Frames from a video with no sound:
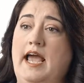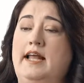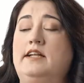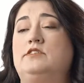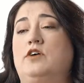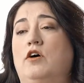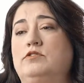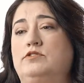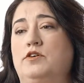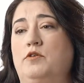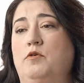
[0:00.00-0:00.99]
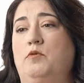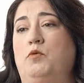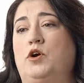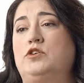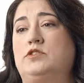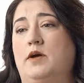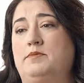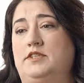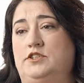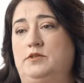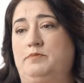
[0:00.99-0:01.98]
And it's also, workers'
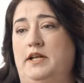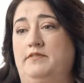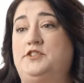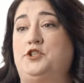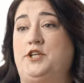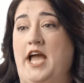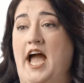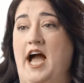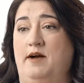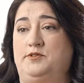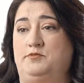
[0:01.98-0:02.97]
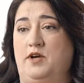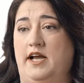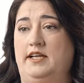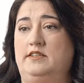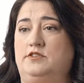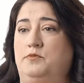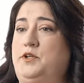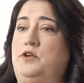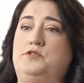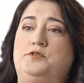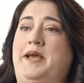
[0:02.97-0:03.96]
compensation benefits are capped, right? So we
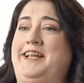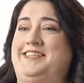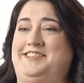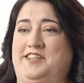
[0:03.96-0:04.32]
don't do pain and